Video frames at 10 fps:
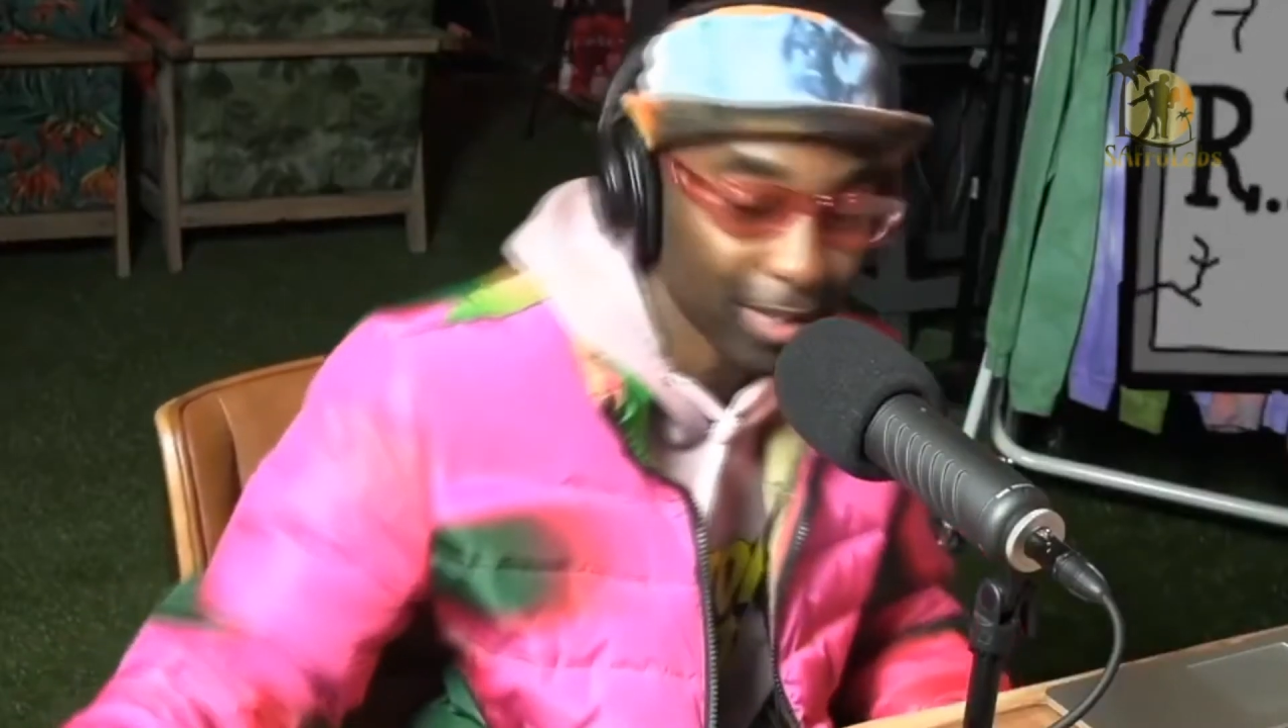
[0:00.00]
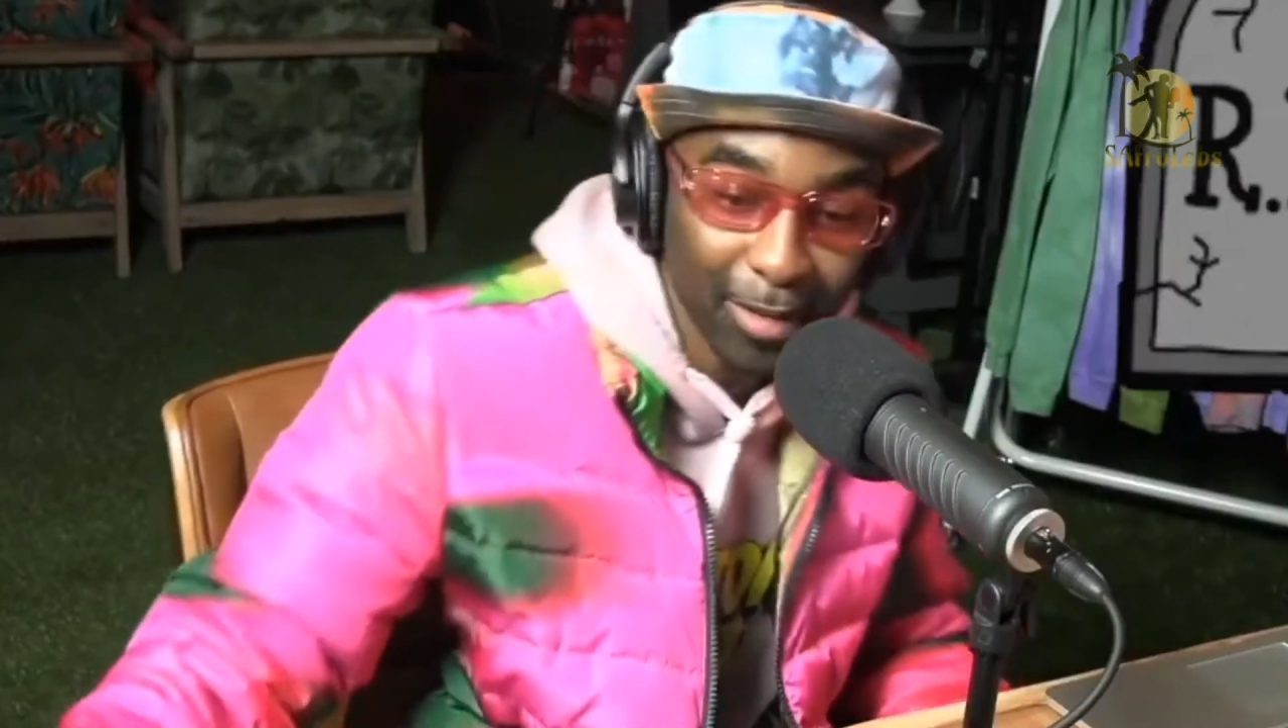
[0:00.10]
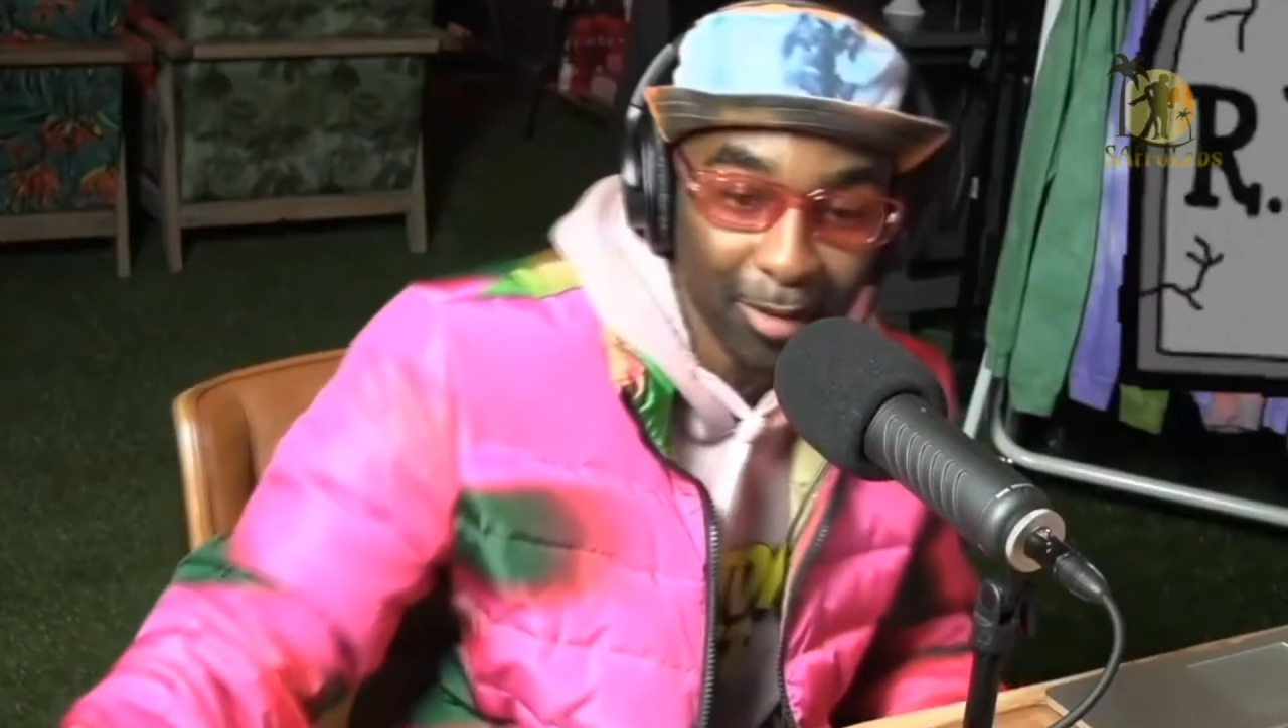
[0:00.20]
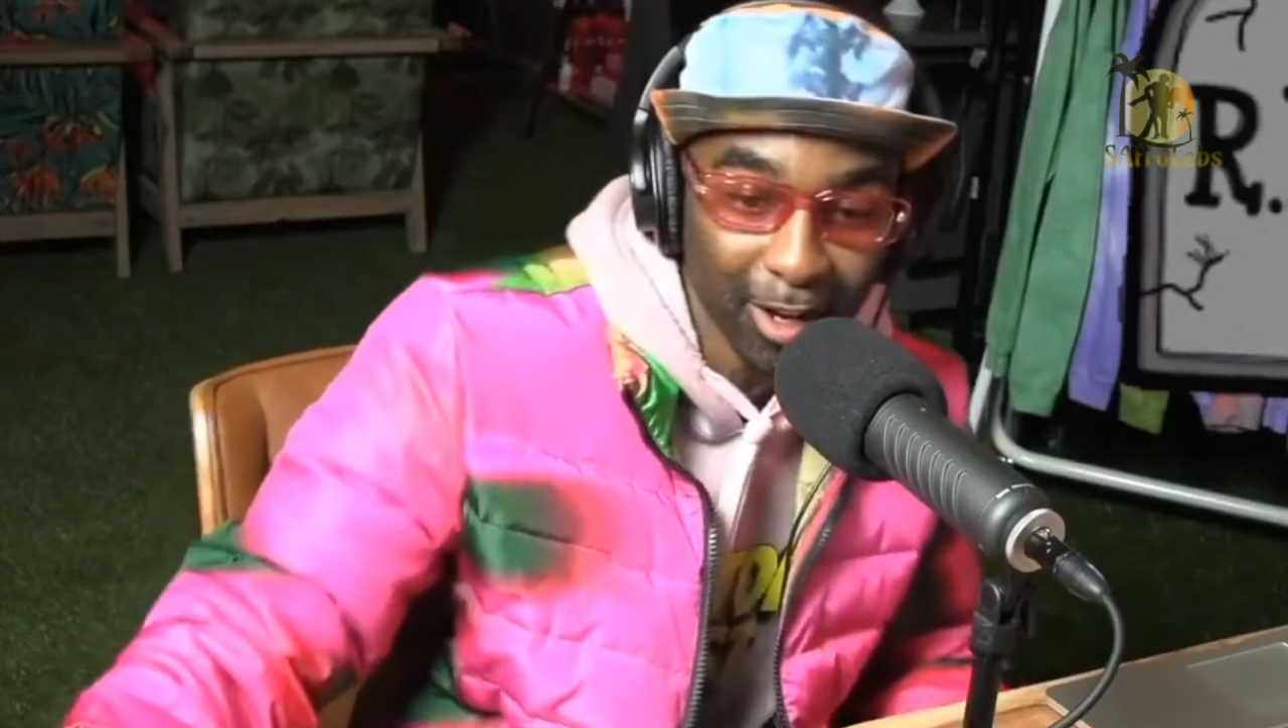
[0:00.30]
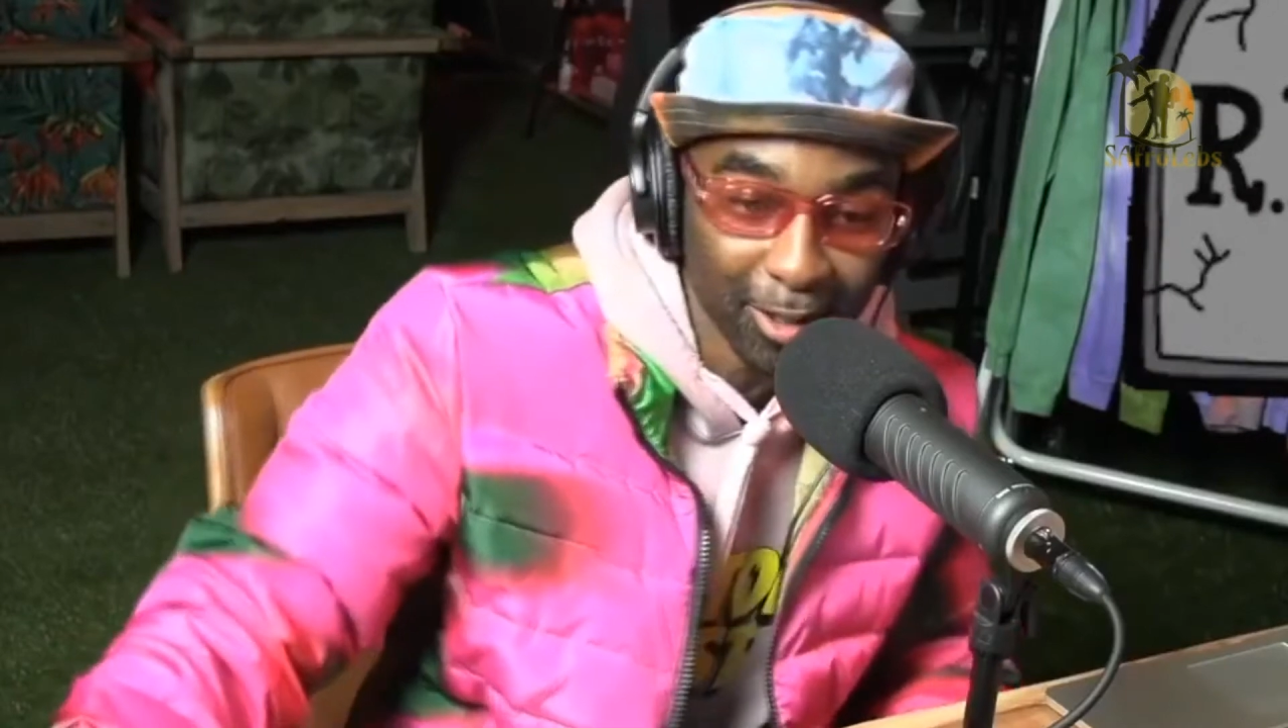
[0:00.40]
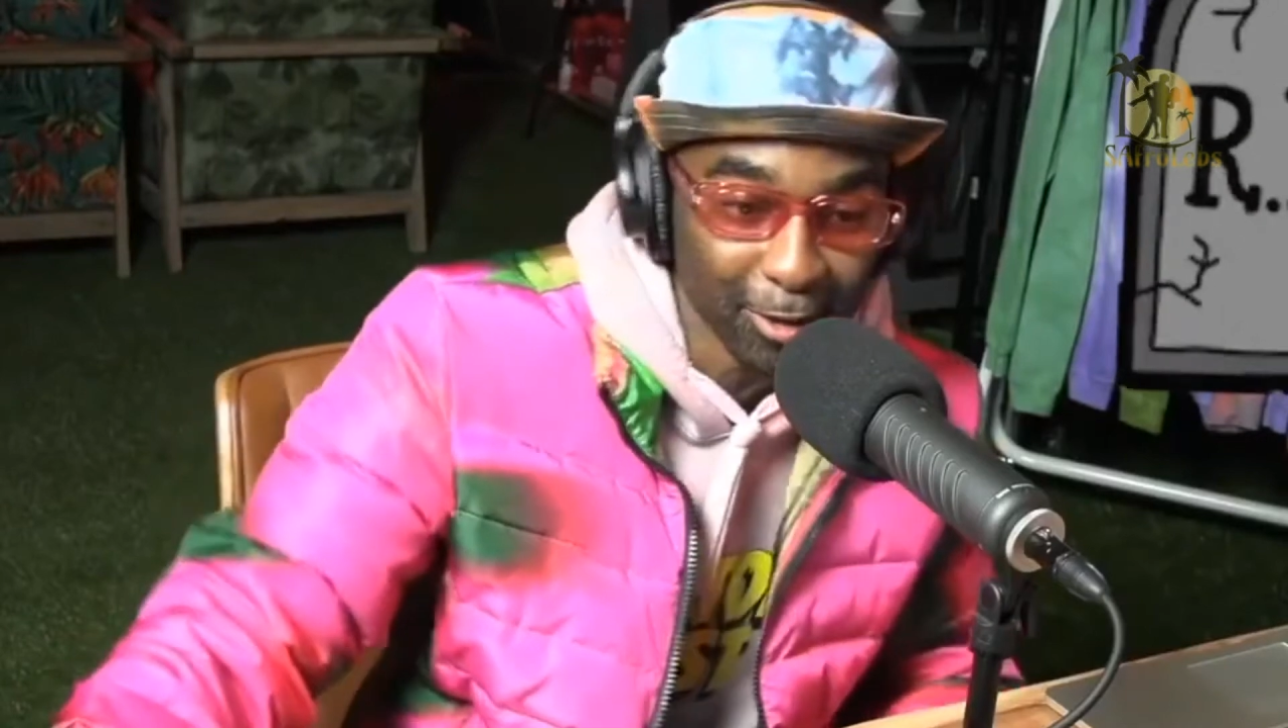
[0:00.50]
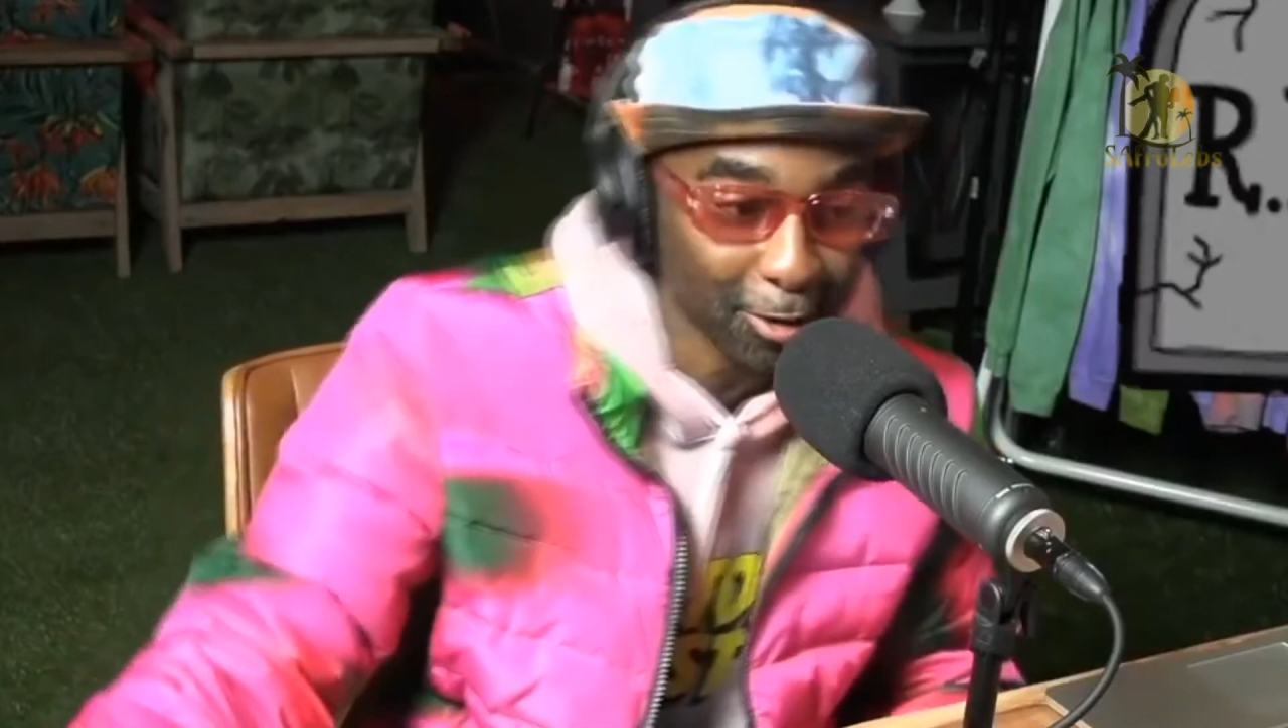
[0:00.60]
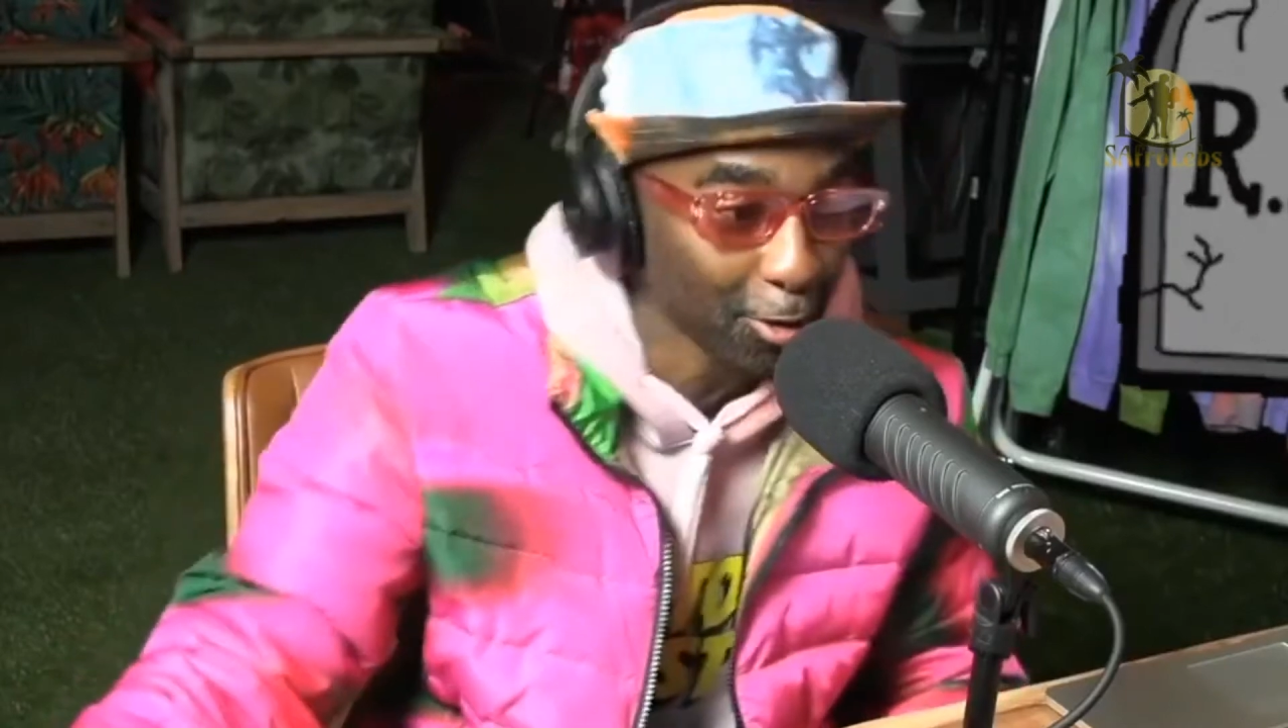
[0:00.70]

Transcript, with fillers: and every artist